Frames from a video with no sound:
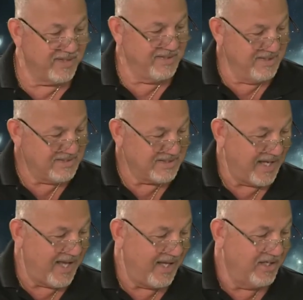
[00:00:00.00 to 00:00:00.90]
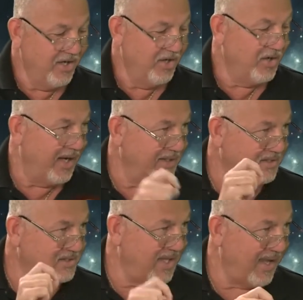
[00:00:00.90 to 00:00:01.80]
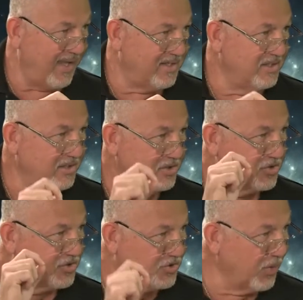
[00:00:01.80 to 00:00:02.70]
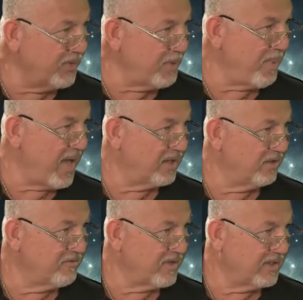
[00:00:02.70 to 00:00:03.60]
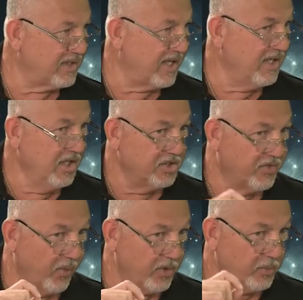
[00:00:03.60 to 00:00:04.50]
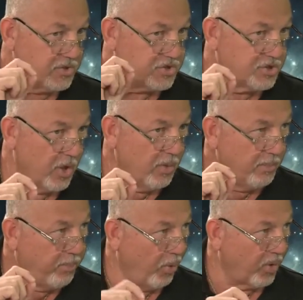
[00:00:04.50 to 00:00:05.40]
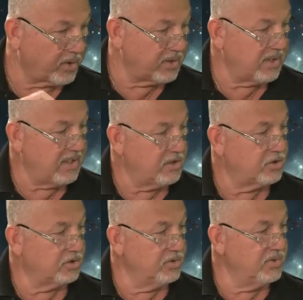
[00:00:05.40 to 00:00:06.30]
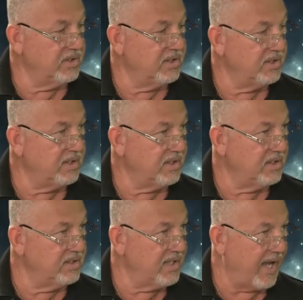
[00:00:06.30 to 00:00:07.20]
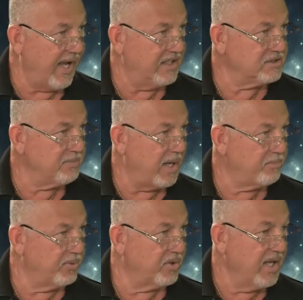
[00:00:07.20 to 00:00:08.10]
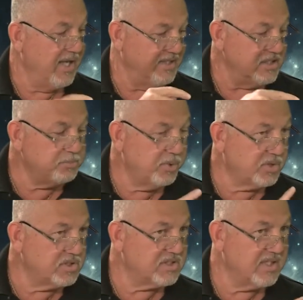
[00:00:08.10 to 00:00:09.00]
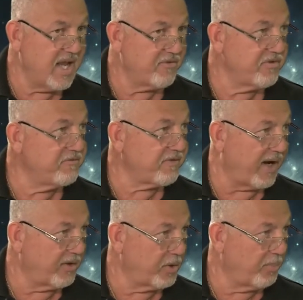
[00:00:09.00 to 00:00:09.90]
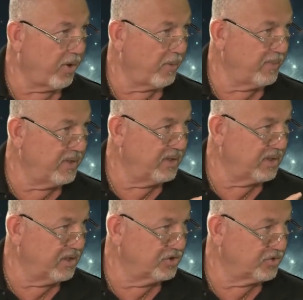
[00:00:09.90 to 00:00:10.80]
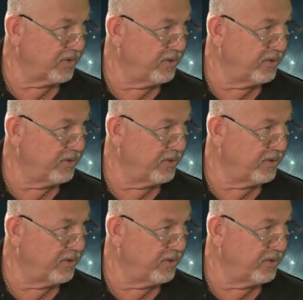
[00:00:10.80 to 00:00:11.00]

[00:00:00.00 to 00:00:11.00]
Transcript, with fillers: than this guy at 10 saw the Battle of LA, thought it was so important he included it in the hazmat book. This book is in every fire department in the country. But you